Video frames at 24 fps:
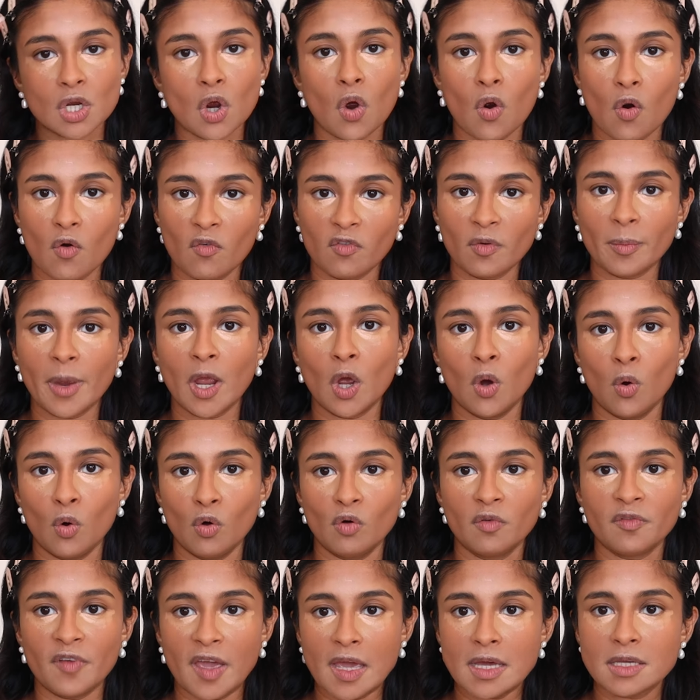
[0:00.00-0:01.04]
go over my whole
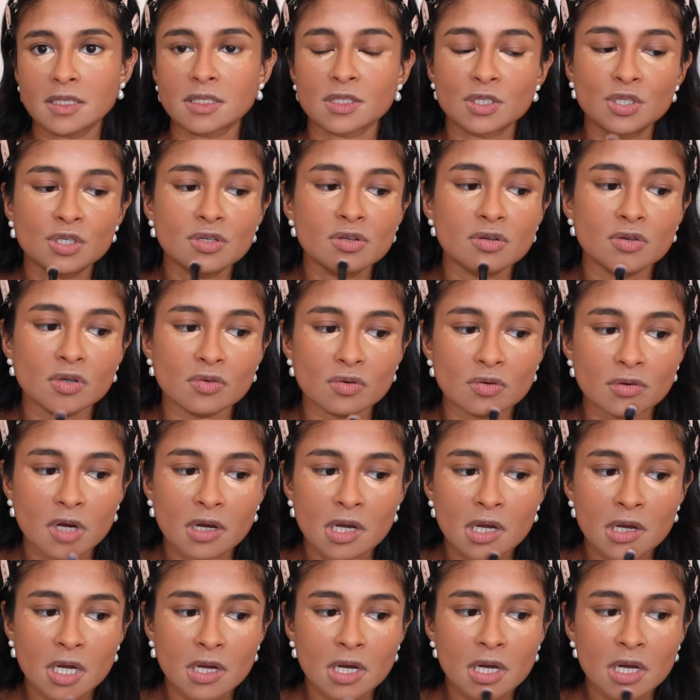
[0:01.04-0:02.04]
face to